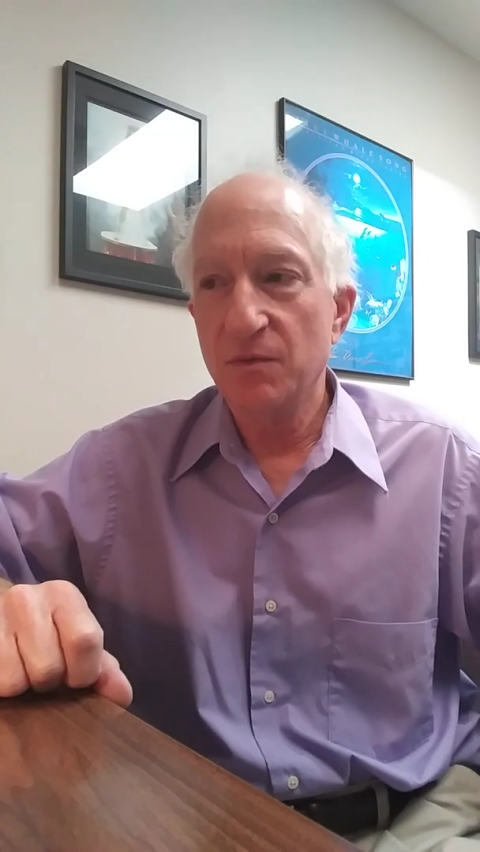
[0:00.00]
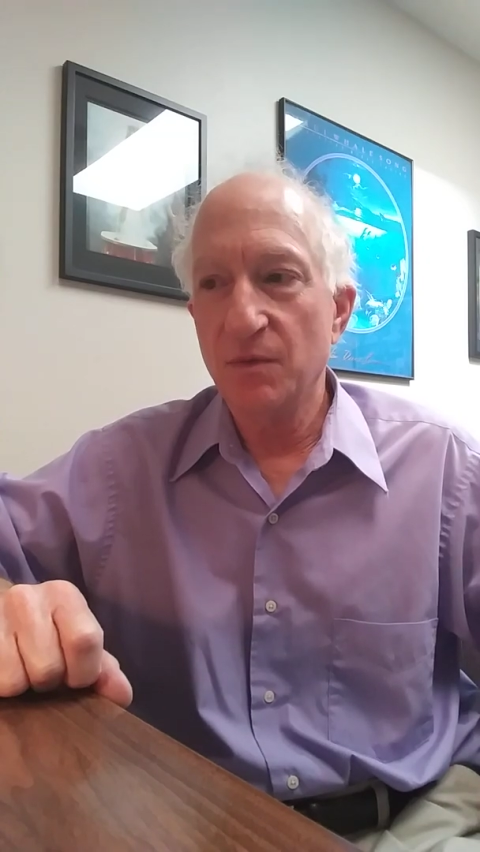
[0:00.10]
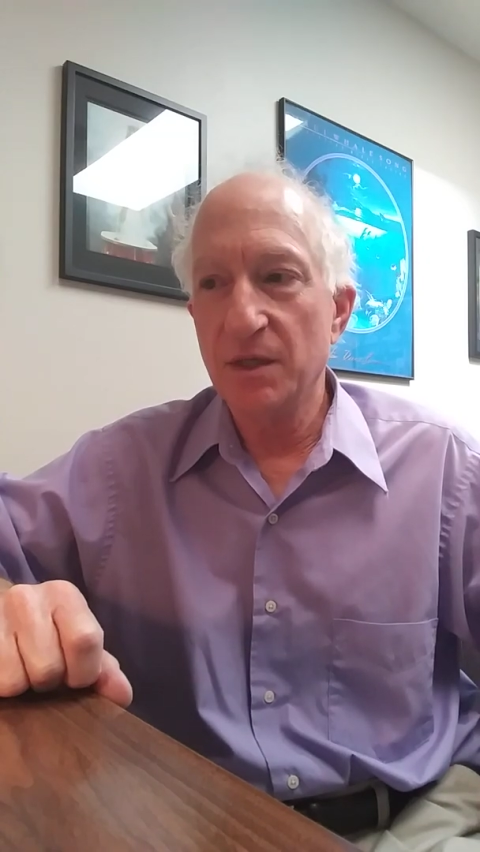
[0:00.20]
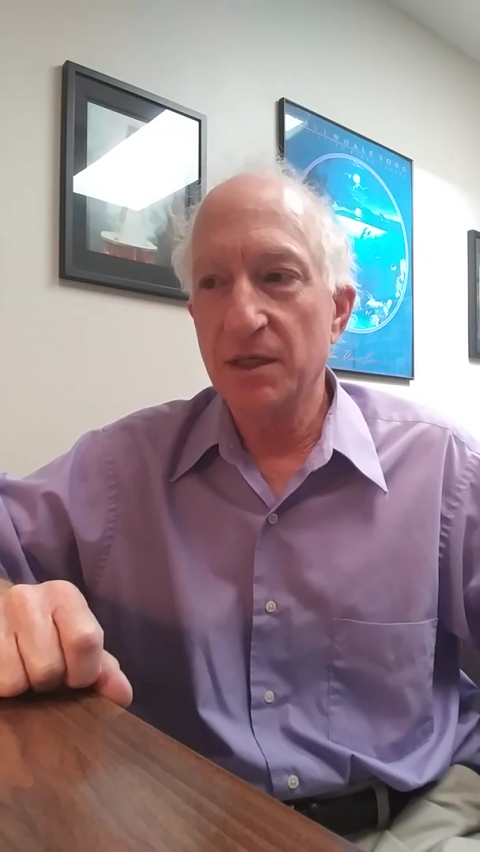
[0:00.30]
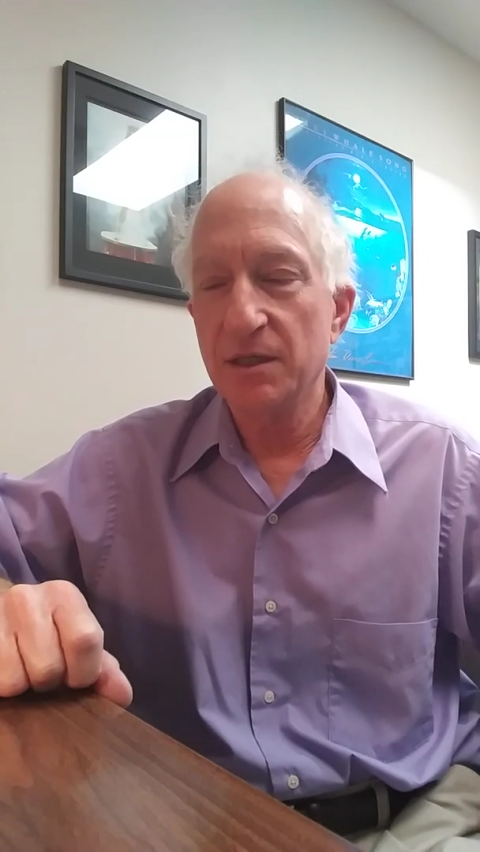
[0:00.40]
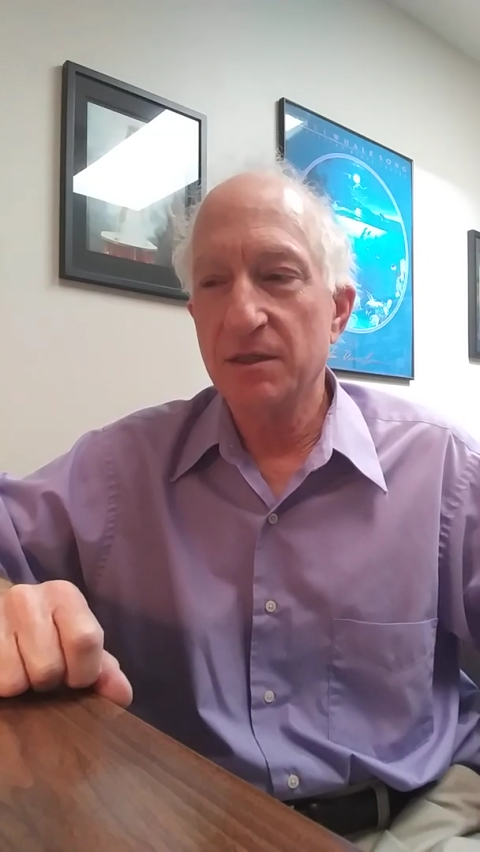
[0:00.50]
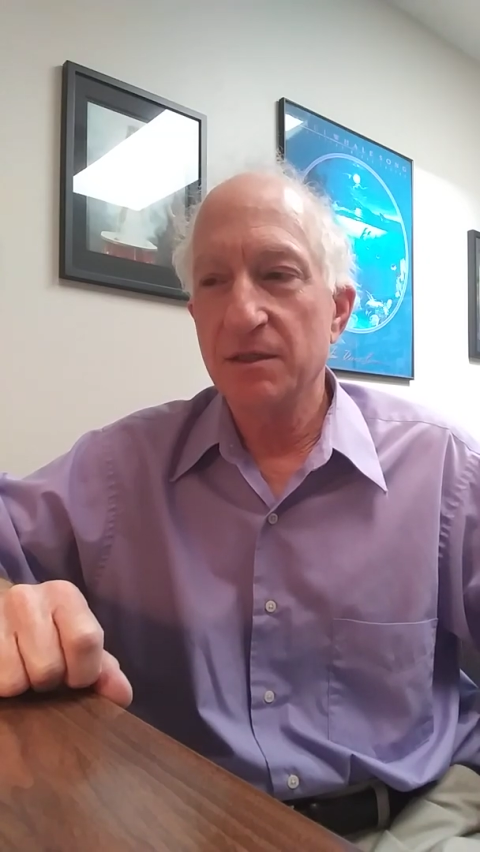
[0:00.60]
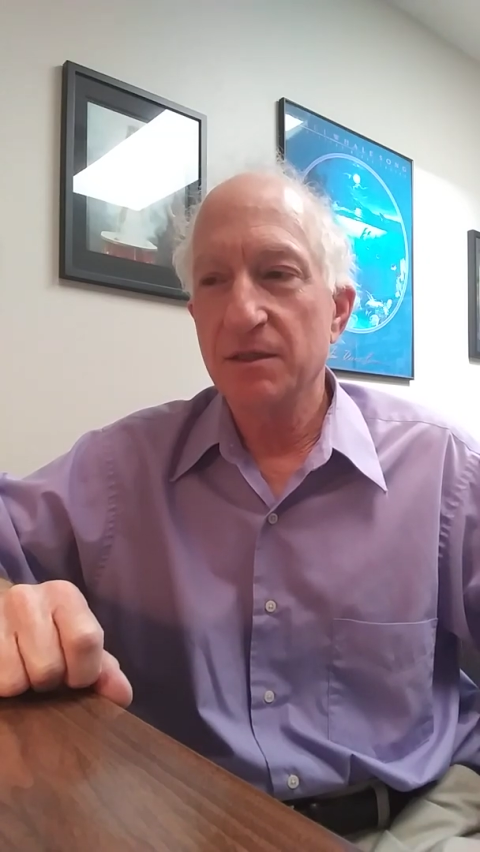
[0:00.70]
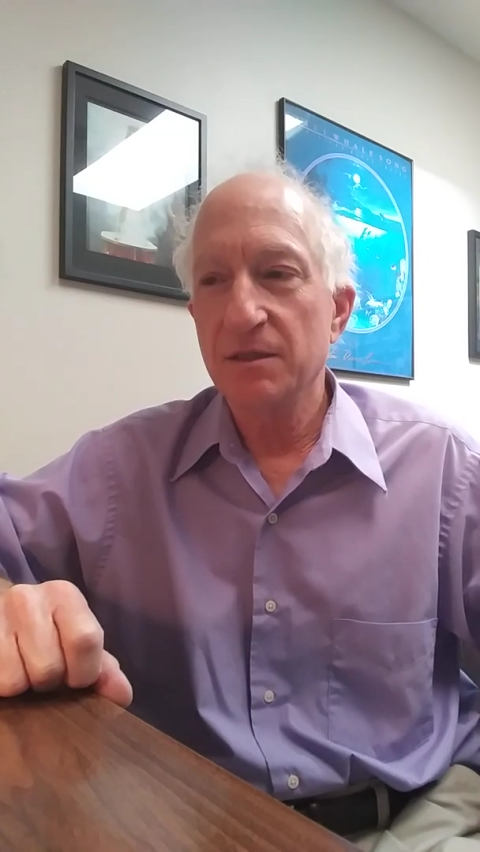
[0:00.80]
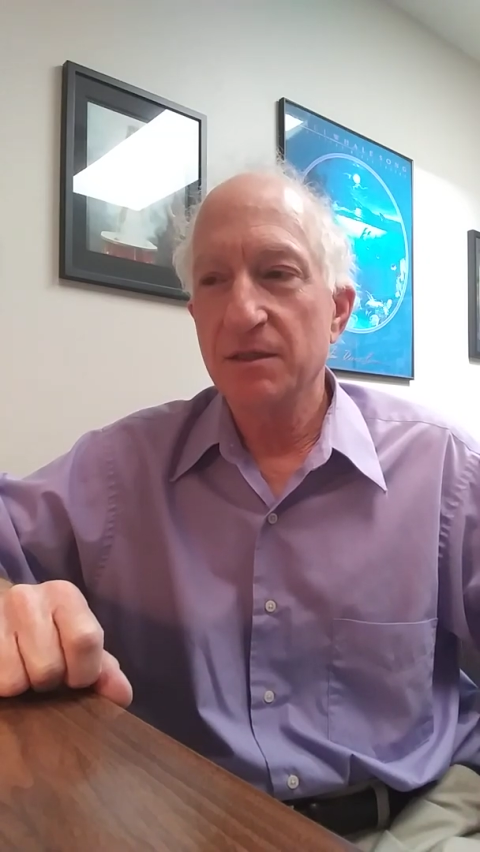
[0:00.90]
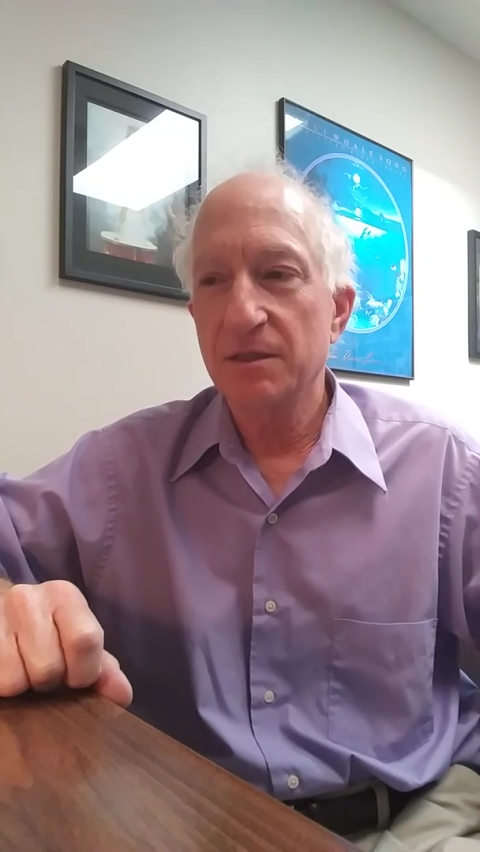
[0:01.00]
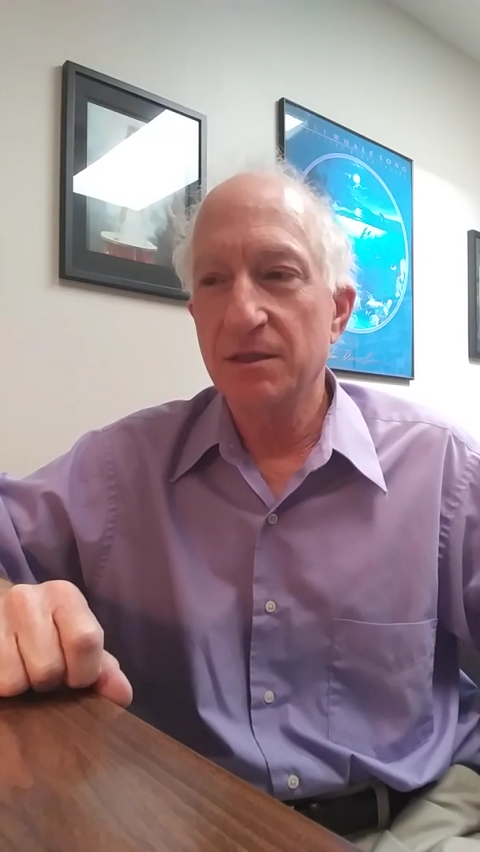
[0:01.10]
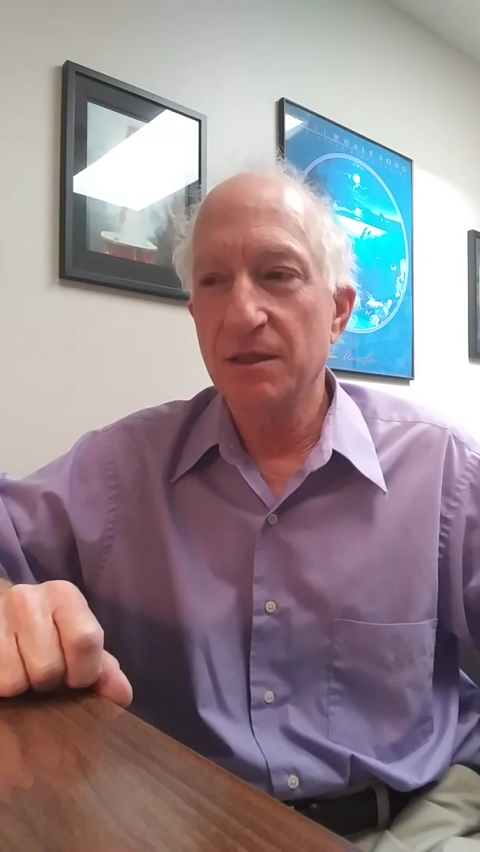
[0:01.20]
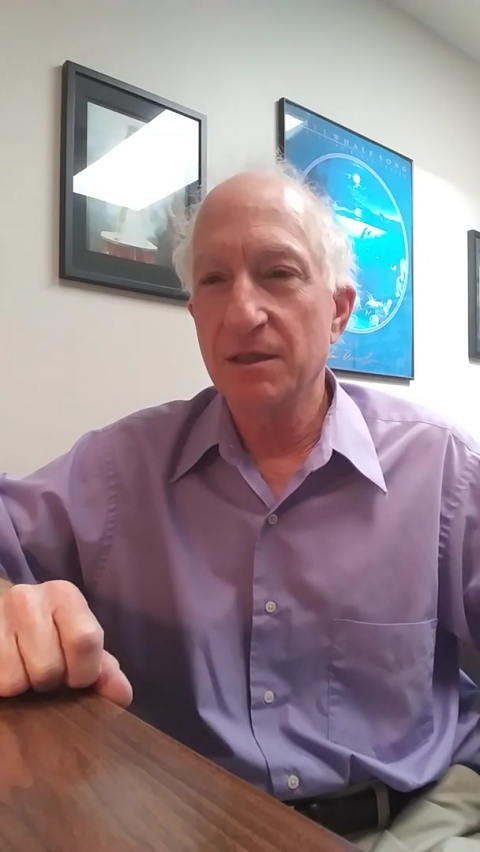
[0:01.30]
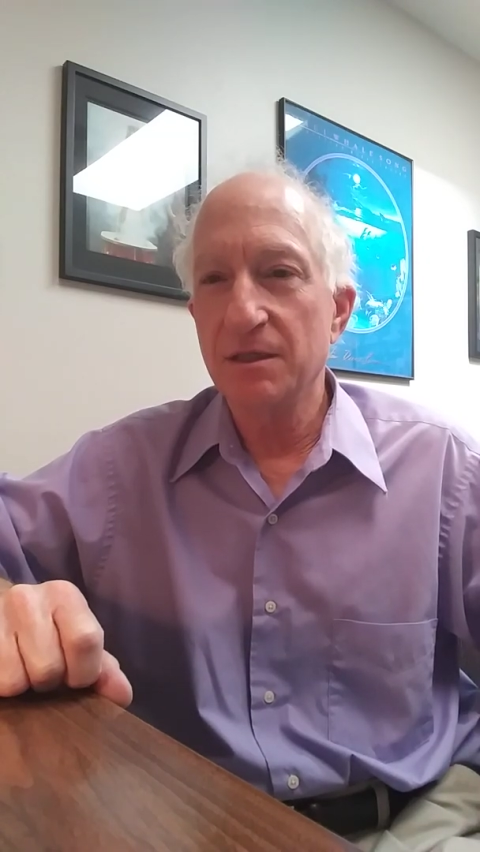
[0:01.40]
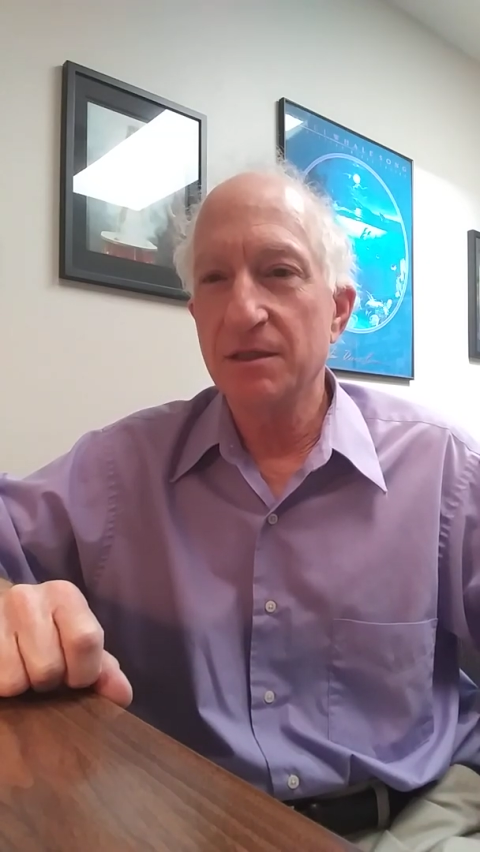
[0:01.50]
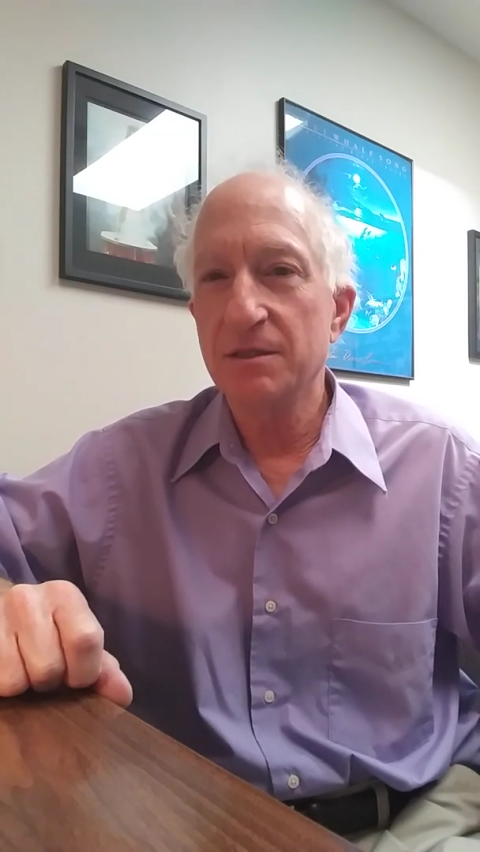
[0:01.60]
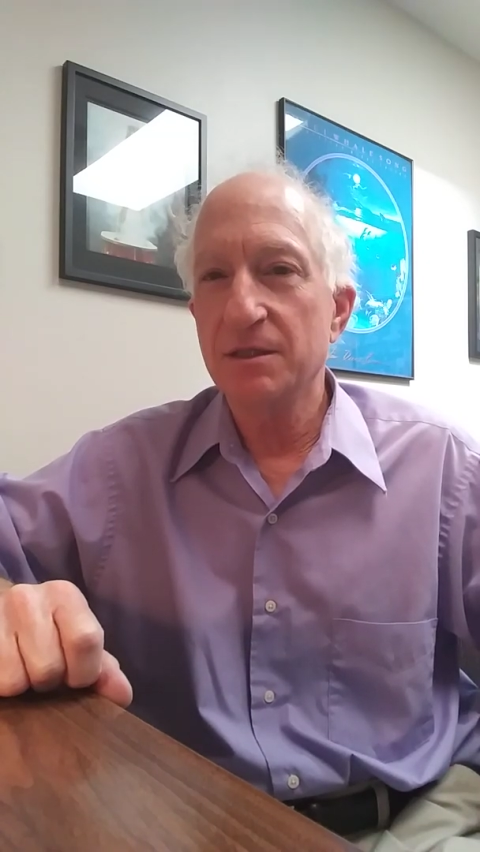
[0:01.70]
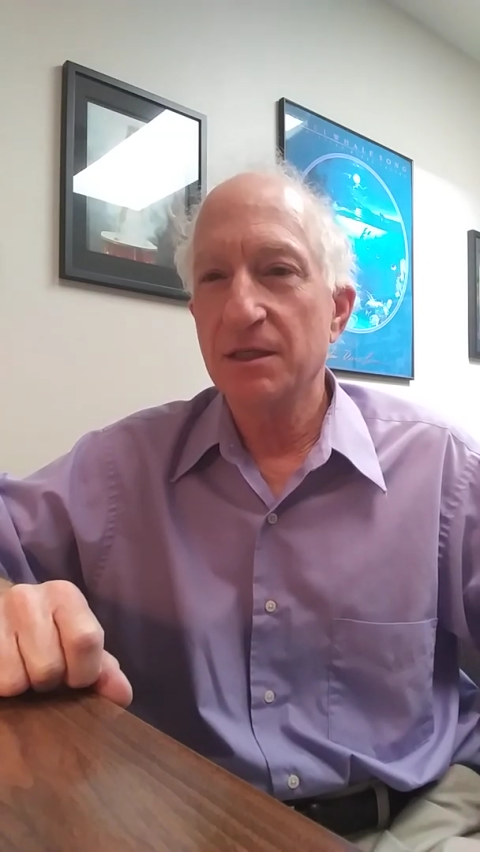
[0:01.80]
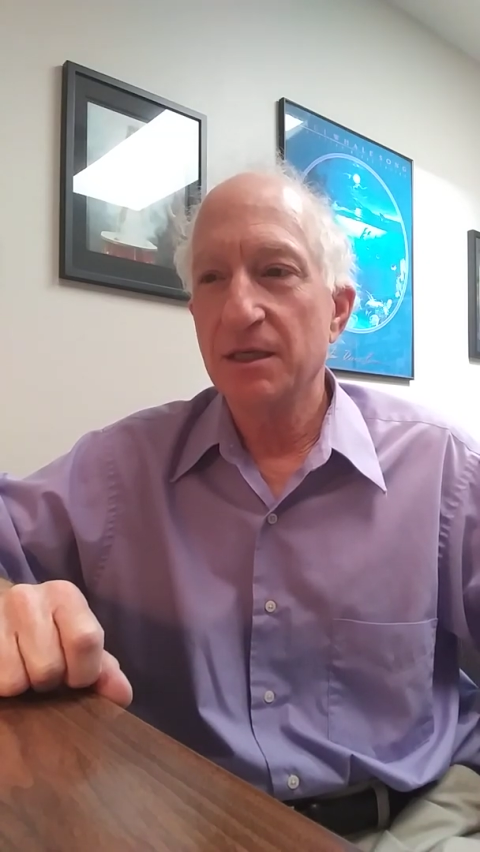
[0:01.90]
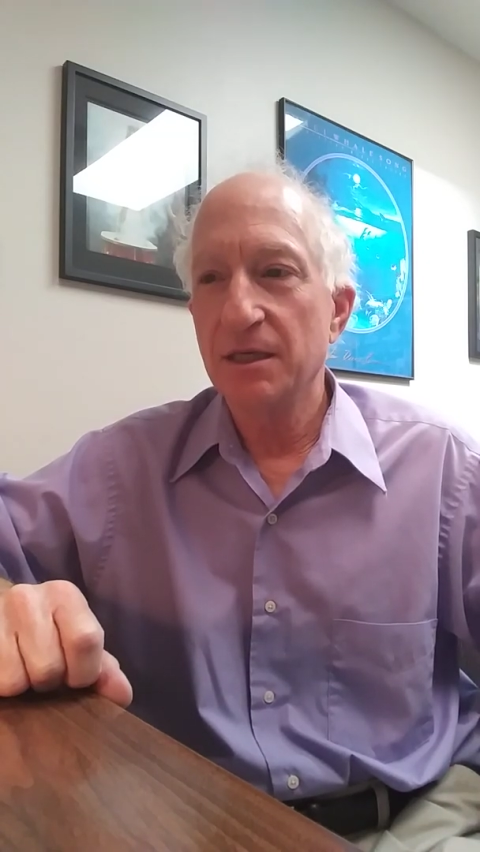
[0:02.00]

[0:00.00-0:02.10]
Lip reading: What does